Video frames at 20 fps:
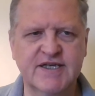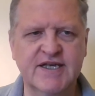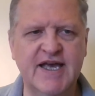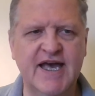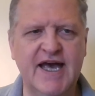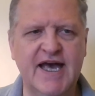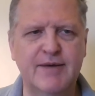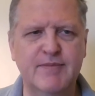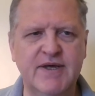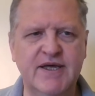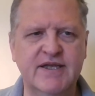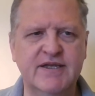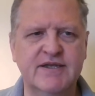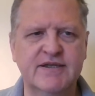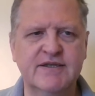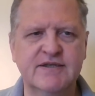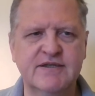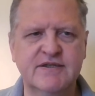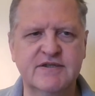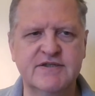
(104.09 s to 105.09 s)
a comment
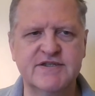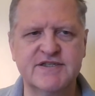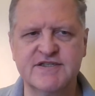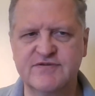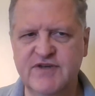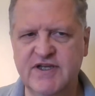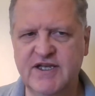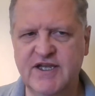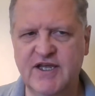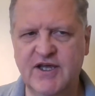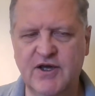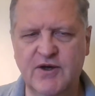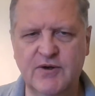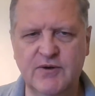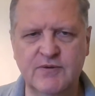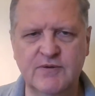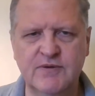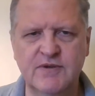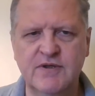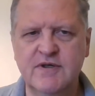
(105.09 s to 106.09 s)
to this
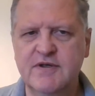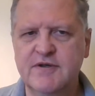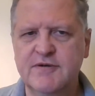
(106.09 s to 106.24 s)
video.